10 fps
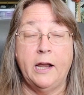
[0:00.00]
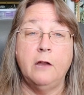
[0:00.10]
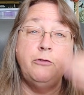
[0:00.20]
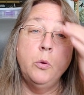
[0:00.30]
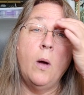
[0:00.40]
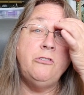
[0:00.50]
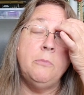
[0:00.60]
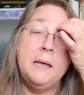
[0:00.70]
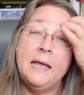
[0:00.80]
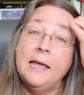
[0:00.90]
And if you want to
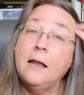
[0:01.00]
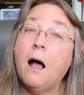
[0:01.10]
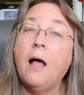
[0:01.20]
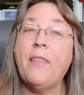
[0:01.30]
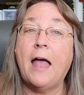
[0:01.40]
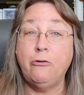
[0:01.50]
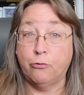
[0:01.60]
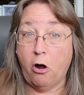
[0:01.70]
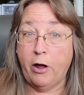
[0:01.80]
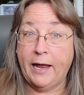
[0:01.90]
be in on that
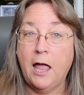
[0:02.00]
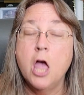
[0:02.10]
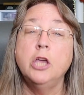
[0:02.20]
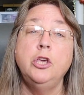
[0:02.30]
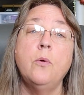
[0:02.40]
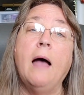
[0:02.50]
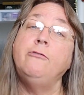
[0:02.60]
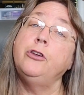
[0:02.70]
drawing, you have to